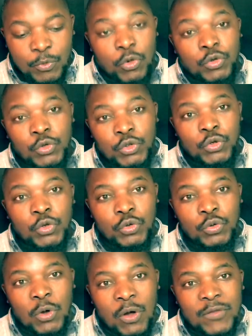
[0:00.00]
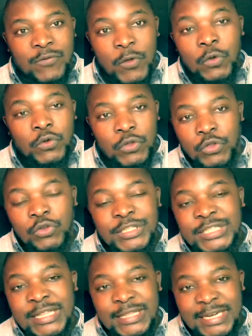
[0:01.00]
could do, or if you could
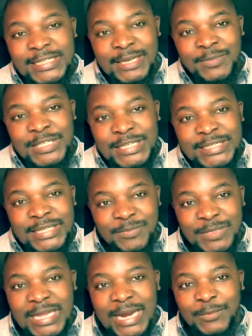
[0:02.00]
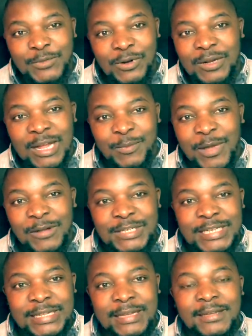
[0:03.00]
use the very same system that I'm talking about
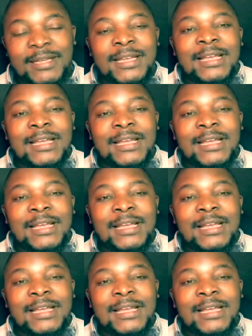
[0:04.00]
here,